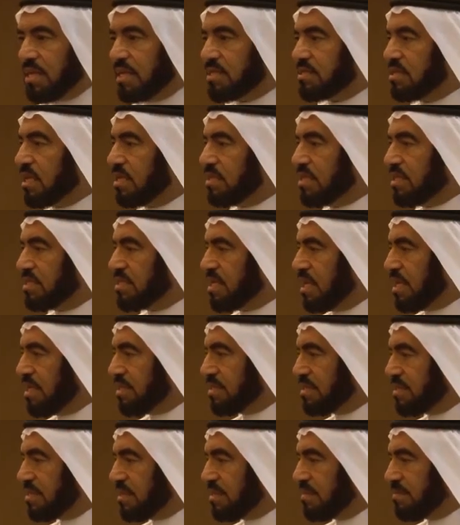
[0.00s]
And the study
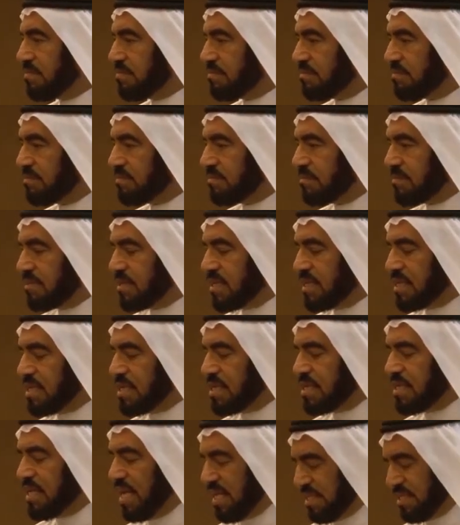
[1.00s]
says,
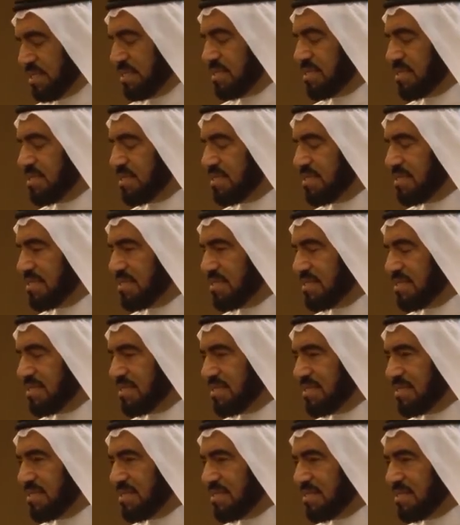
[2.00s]
yes,
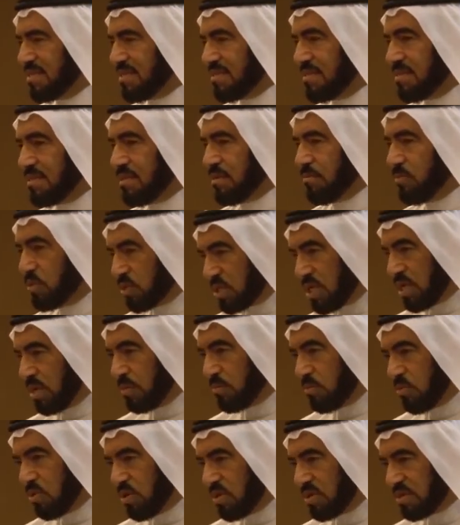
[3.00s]
the
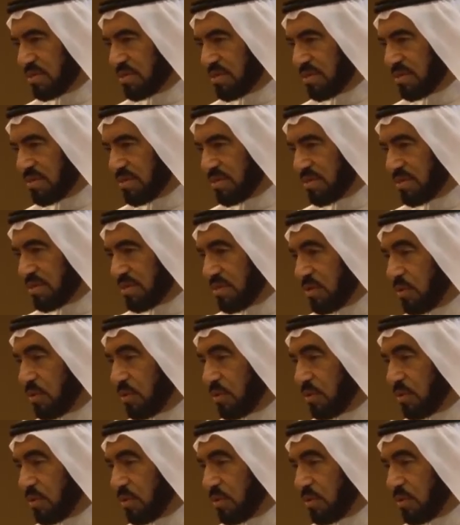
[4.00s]
Muslim world